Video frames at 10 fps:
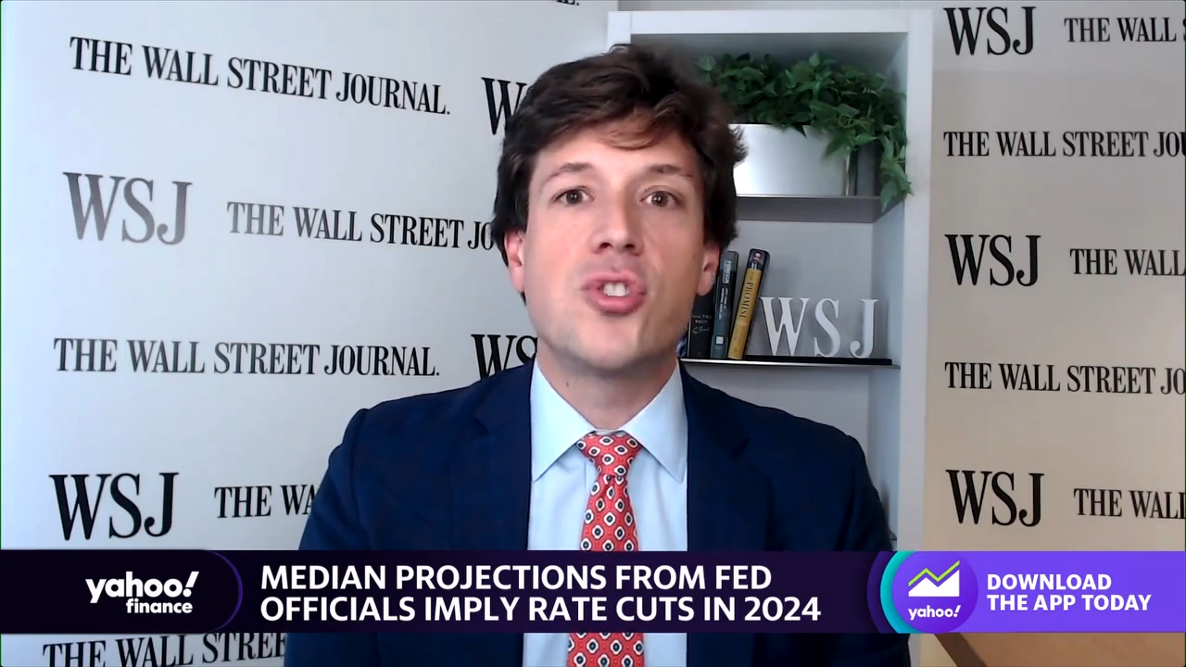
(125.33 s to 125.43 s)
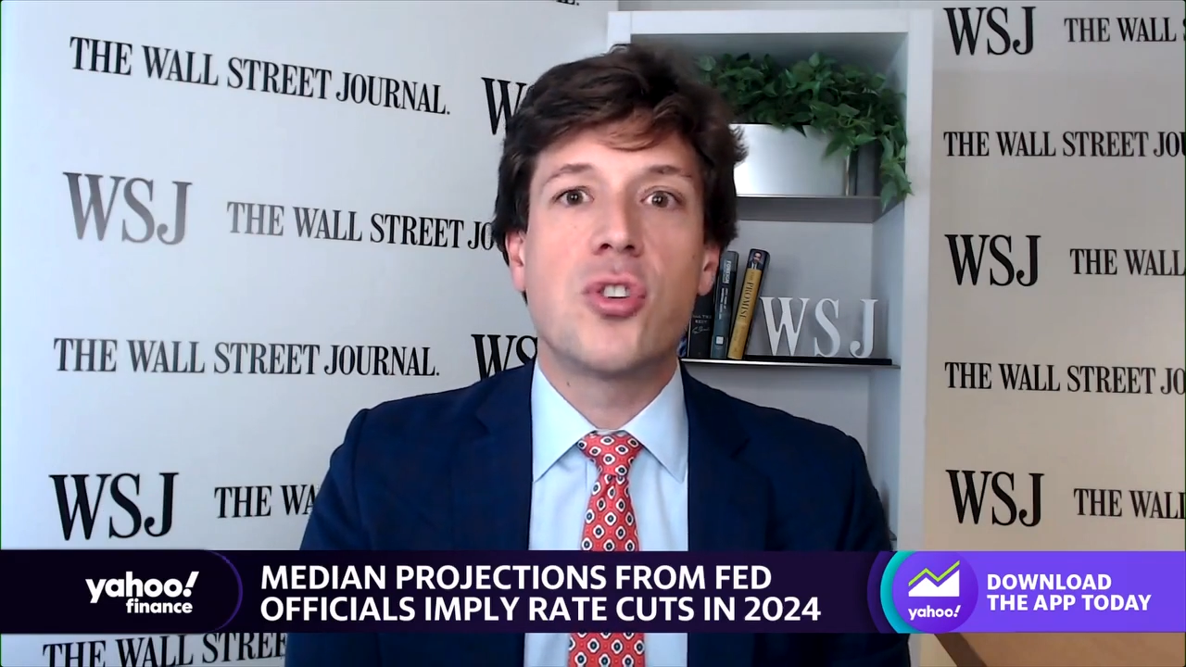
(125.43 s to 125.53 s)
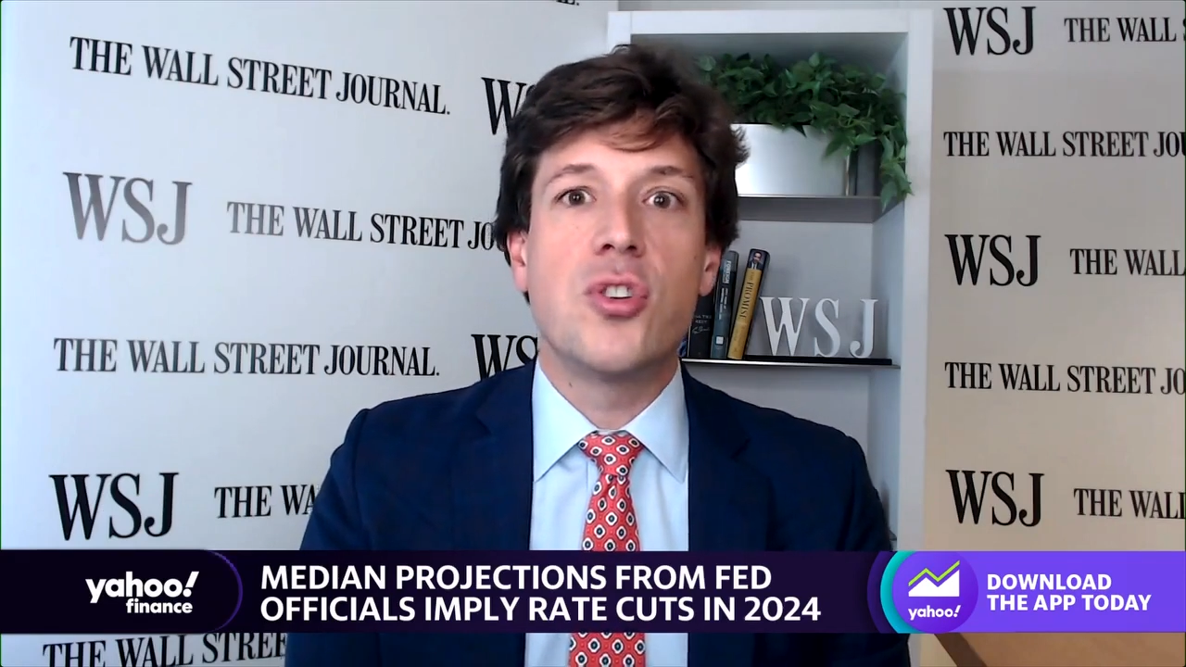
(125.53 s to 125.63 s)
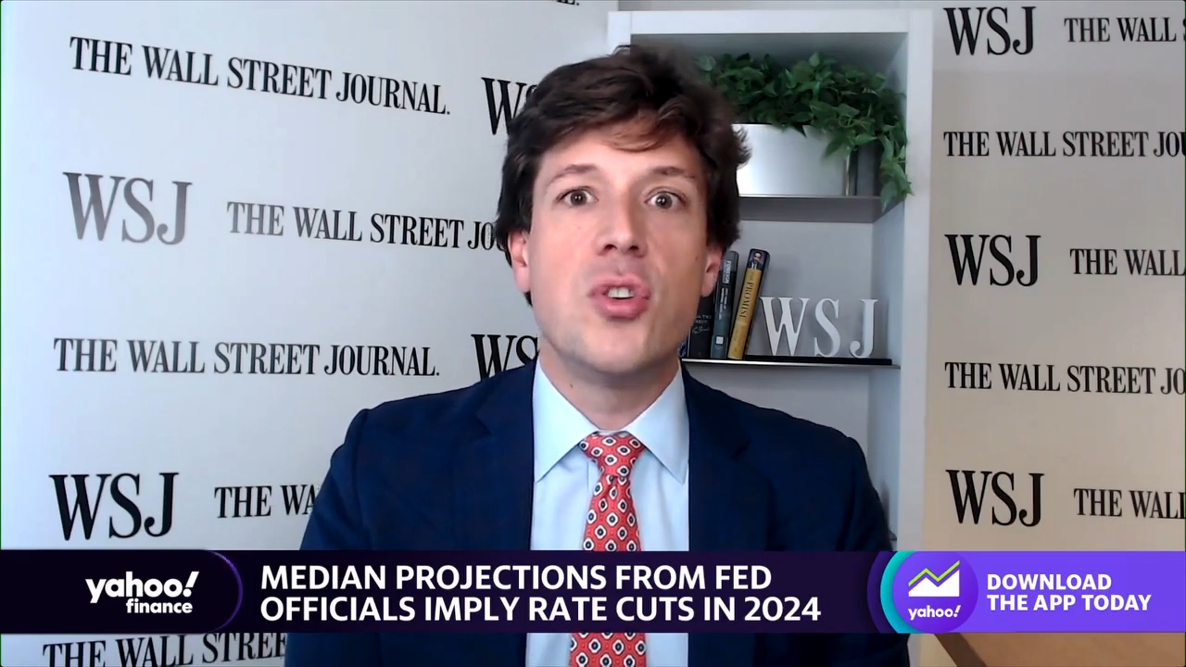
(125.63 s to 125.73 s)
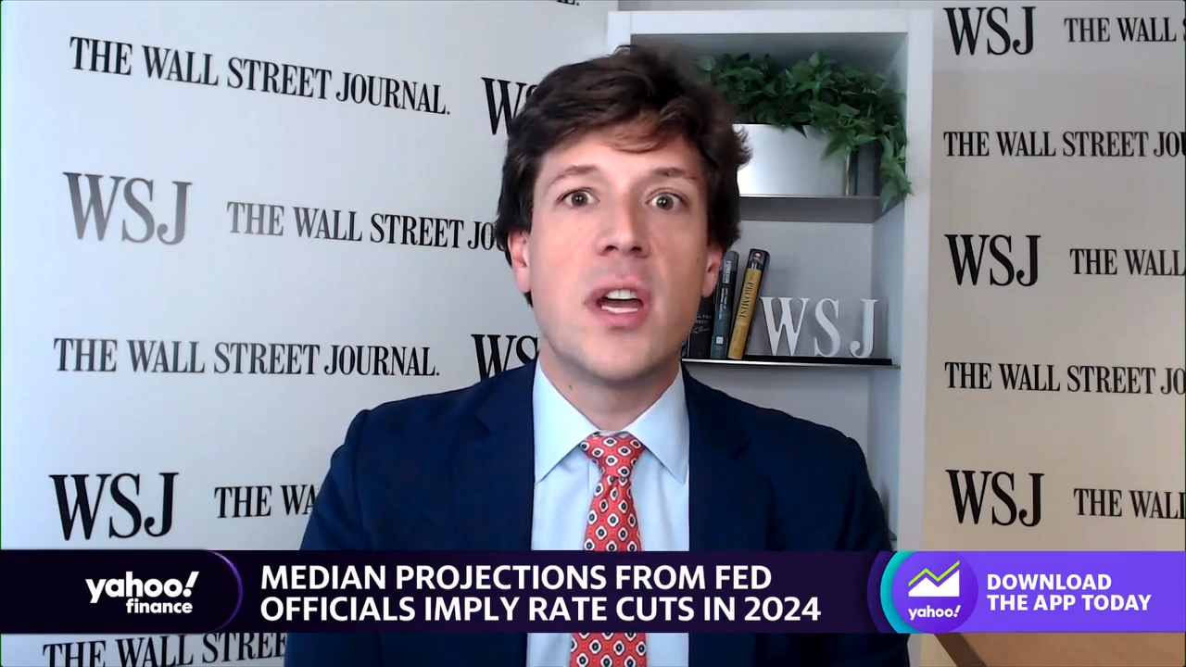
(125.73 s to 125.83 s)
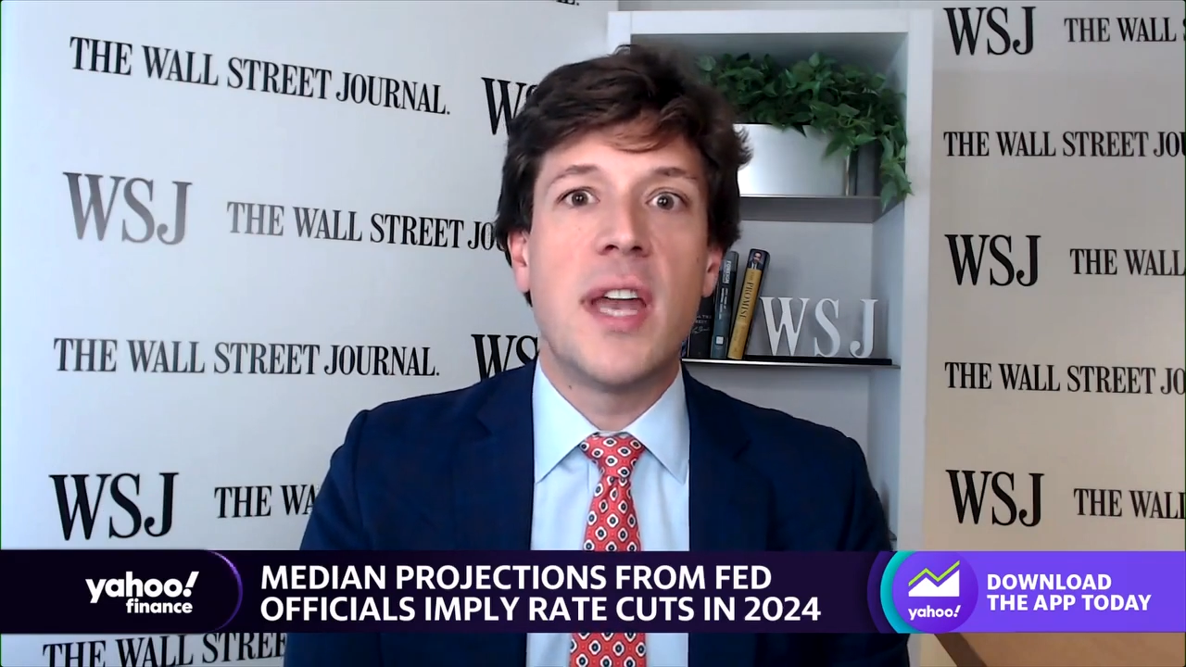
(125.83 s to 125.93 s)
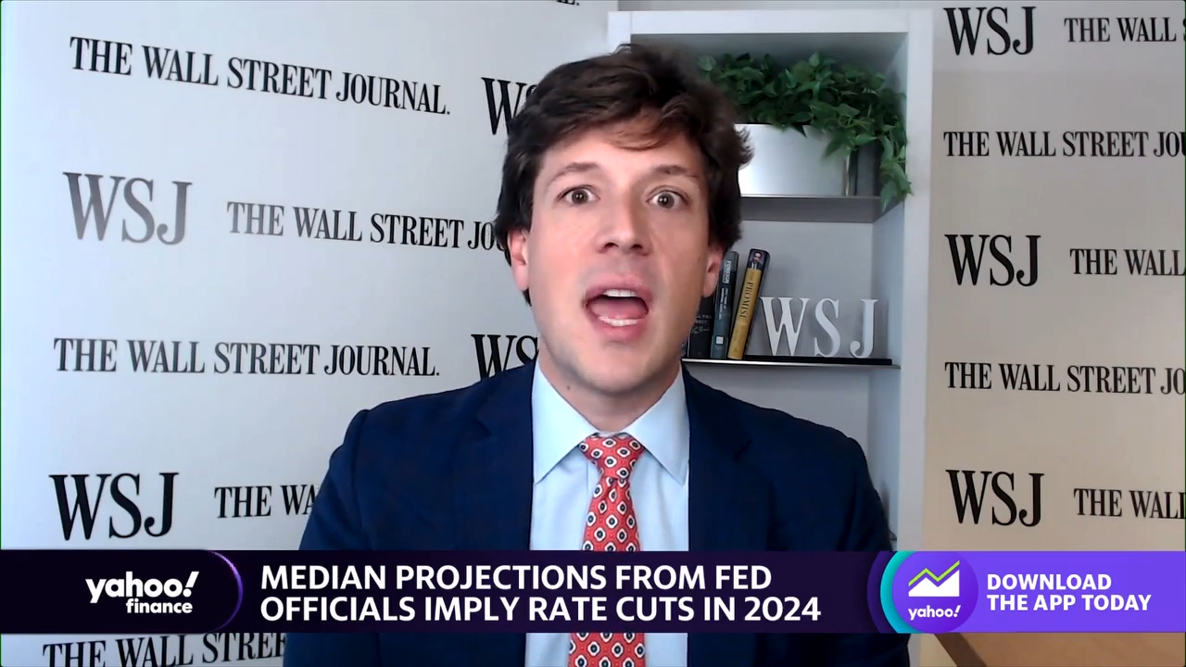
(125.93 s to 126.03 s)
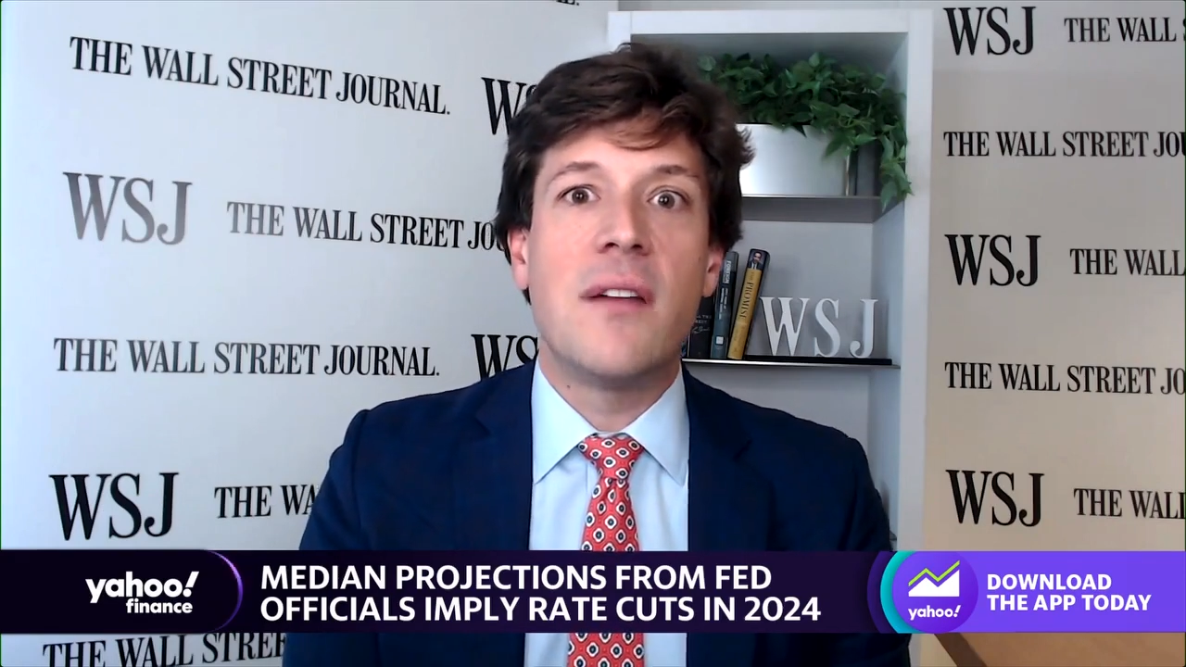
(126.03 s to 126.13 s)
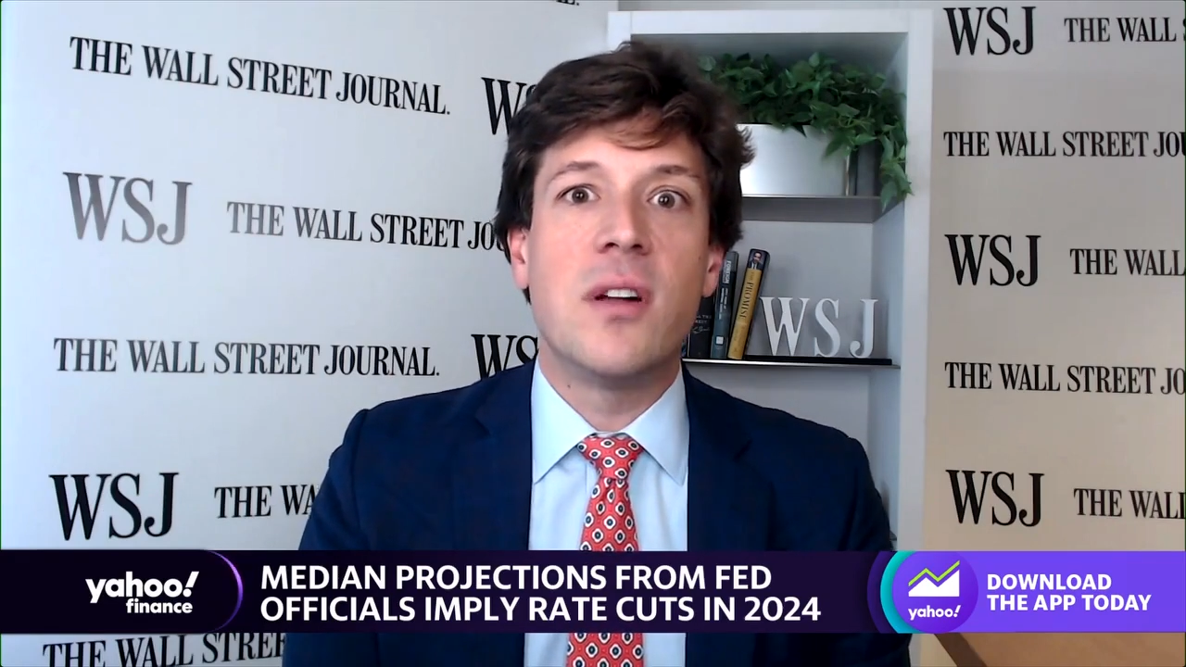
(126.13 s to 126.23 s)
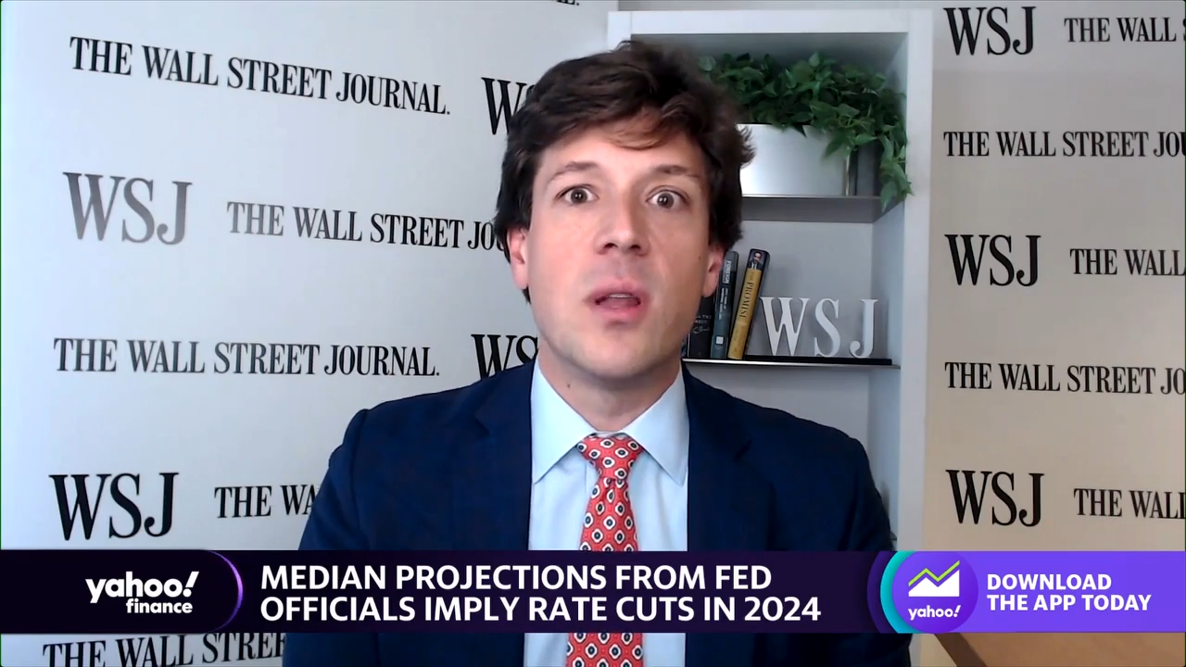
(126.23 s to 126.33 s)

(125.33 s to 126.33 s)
sure you can have a